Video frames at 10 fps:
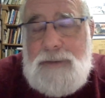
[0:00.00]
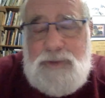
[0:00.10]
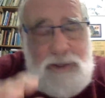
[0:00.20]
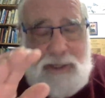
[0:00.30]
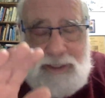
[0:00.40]

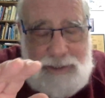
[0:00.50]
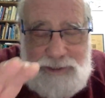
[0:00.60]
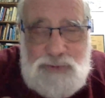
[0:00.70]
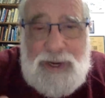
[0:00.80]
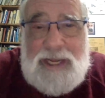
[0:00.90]
the
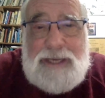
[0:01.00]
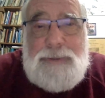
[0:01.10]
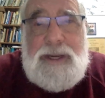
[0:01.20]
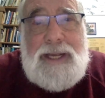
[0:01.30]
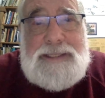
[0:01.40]
Israeli
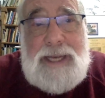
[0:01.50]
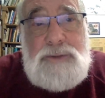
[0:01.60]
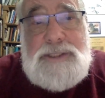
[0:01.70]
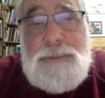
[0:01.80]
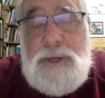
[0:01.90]
Committee Against
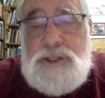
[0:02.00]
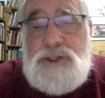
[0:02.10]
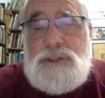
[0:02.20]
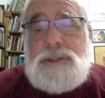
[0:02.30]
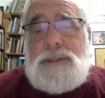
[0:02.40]
House
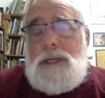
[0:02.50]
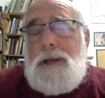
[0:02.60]
Demolitions,